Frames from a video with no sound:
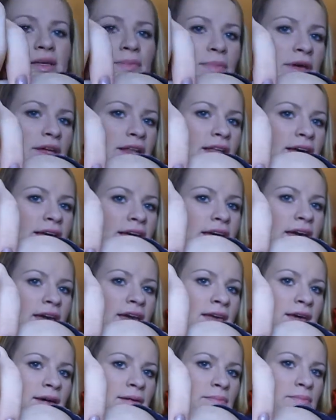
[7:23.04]
it's a bit
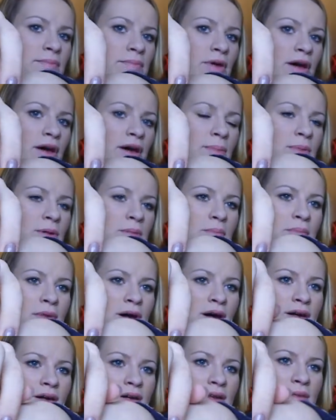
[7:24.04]
like a
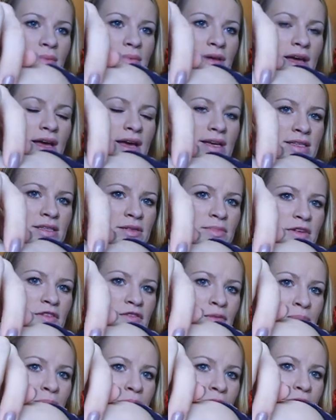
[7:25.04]
permanent mark on it, but it has a
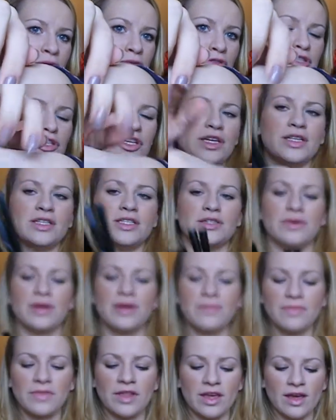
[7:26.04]
bit of a blue sheen
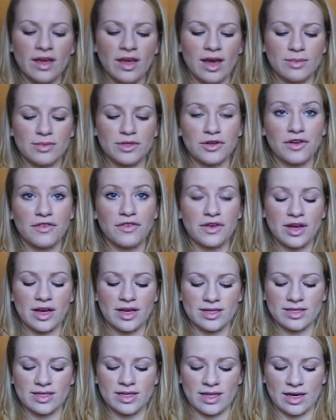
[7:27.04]
to it. I'm sorry if
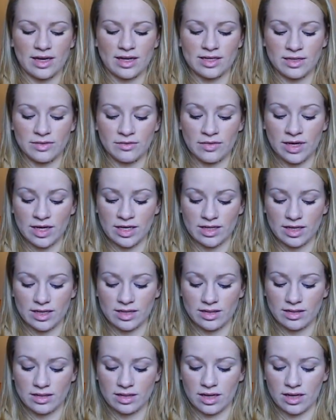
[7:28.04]
you can't see that, because it really
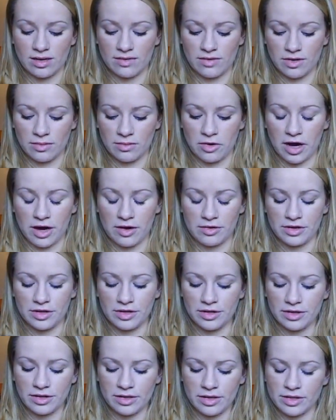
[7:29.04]
does kind of look
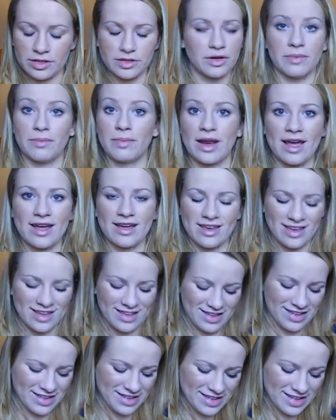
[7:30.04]
brown. Sorry, black.